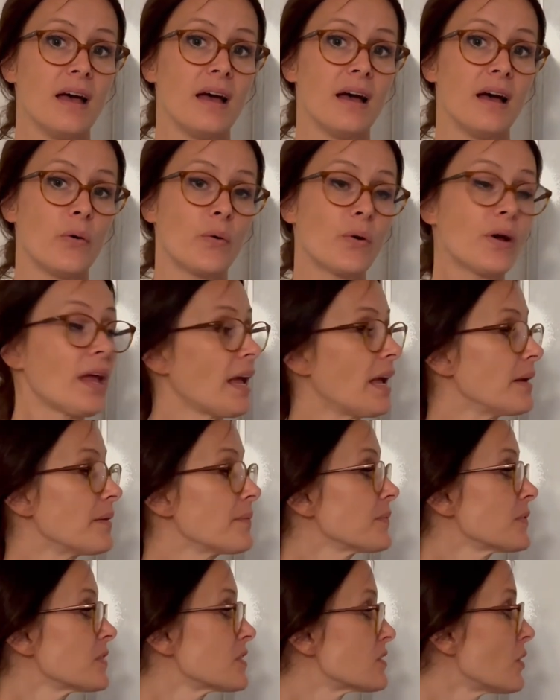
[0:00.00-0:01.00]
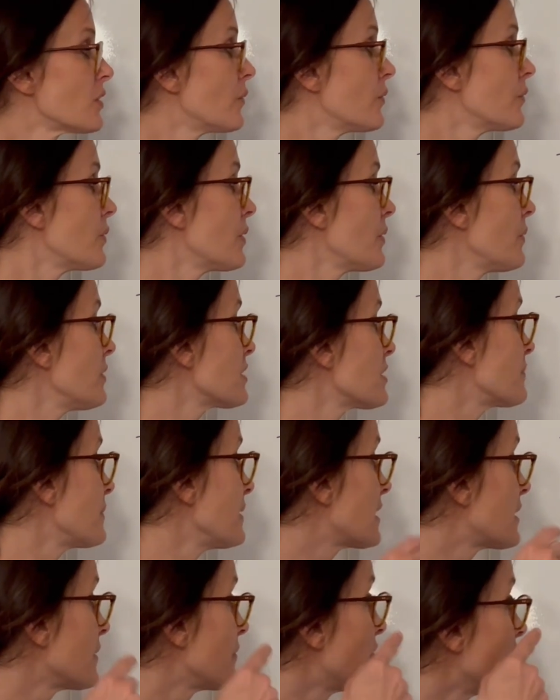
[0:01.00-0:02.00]
Okay, so we will
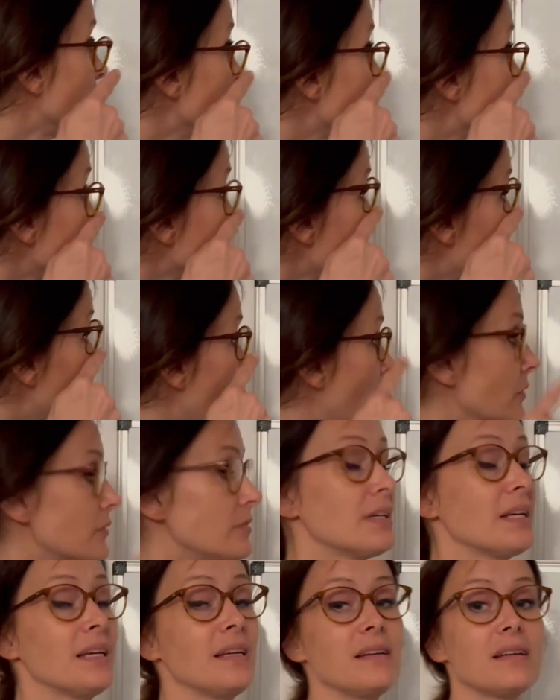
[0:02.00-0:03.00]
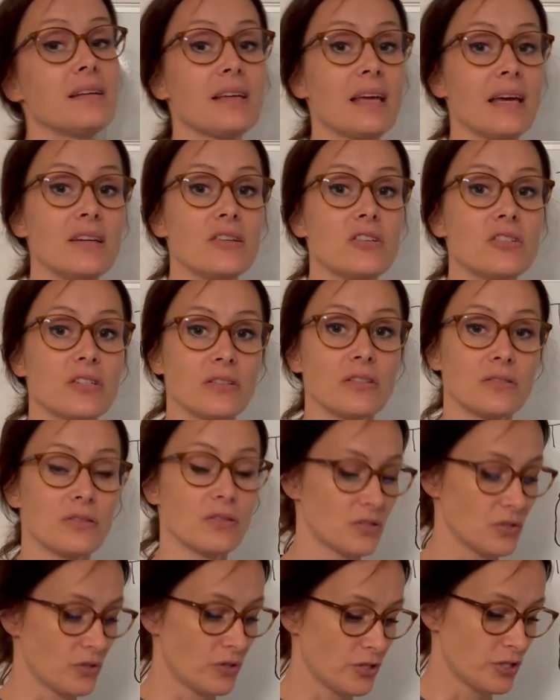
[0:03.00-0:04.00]
speak first about the indication to
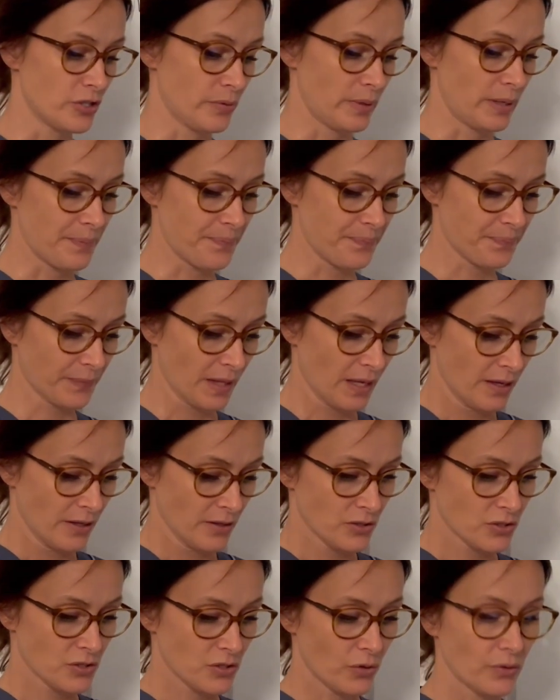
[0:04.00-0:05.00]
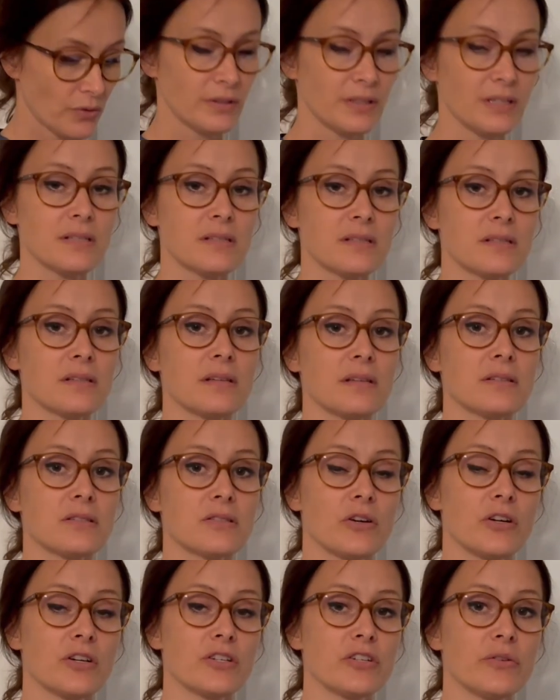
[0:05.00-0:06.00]
surgery. So this
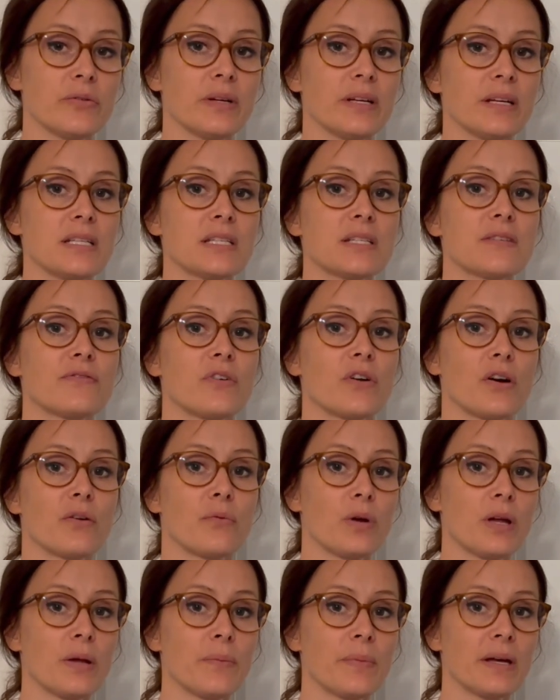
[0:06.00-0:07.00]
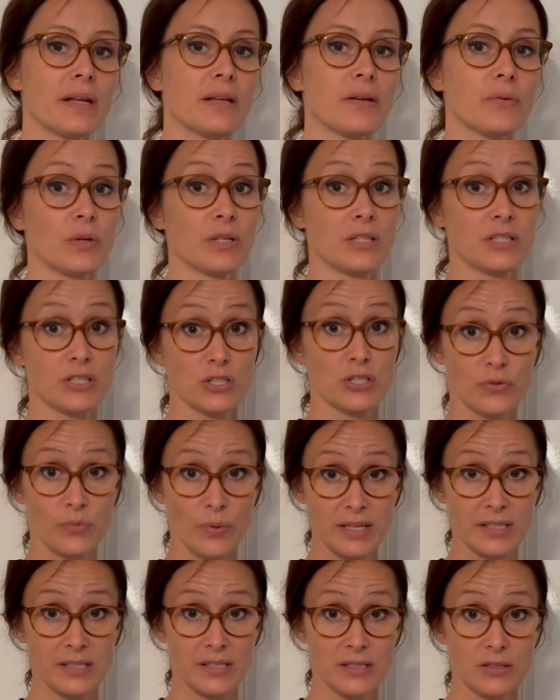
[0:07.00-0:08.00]
surgery is for women with
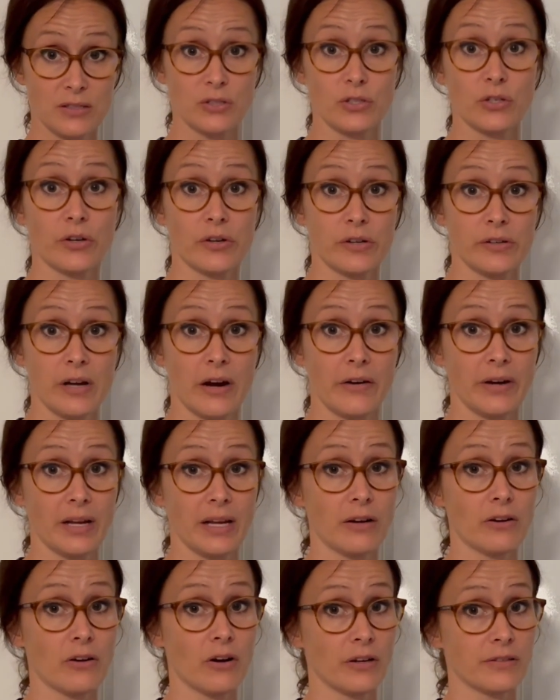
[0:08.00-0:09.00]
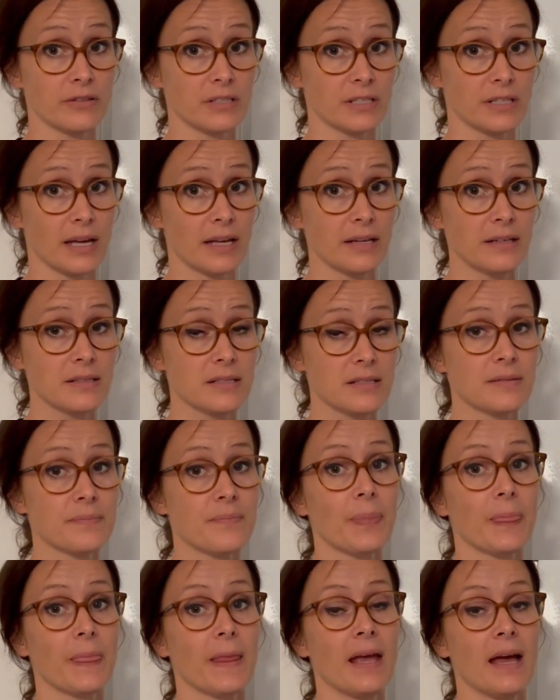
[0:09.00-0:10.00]
stress urinary incontinence,
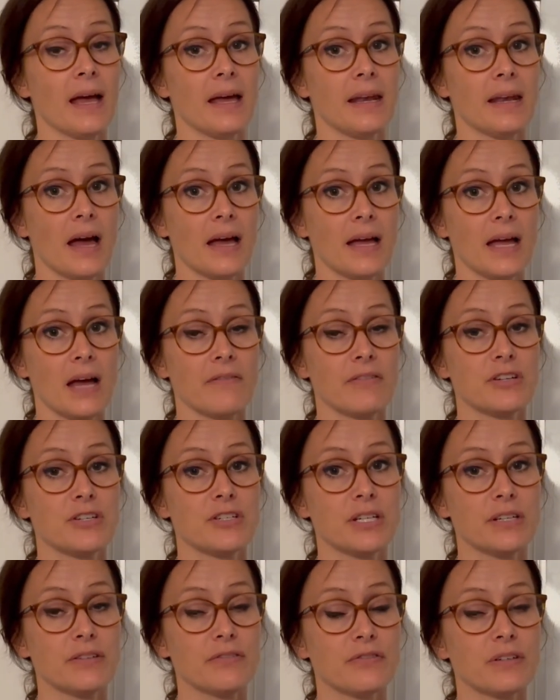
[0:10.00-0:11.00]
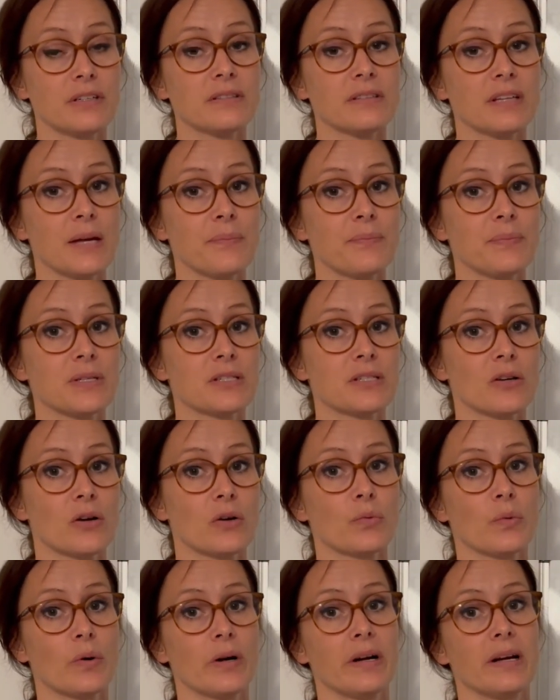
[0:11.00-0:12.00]
and I have a different
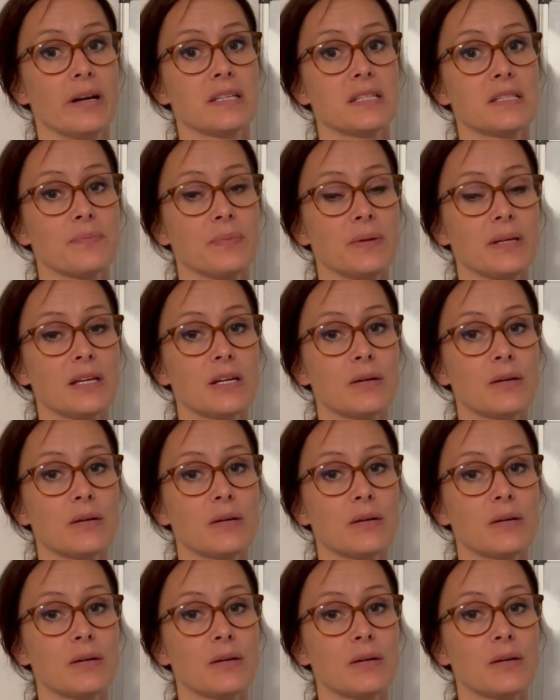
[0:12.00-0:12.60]
episode where I speak